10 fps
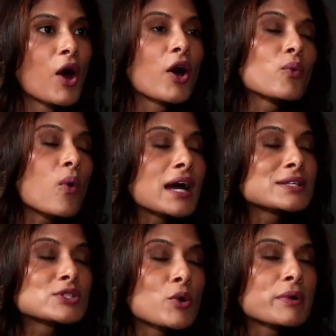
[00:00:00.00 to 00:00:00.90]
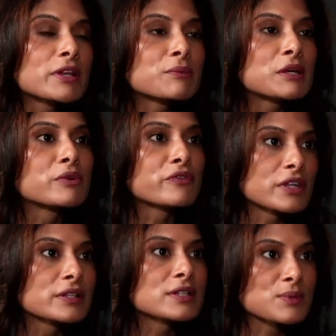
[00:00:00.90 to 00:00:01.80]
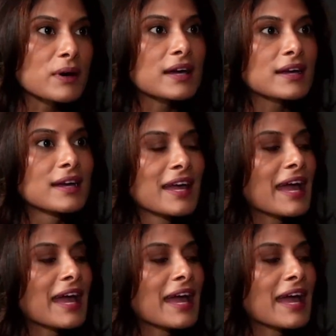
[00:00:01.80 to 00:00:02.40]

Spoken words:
on why so many people feel this way.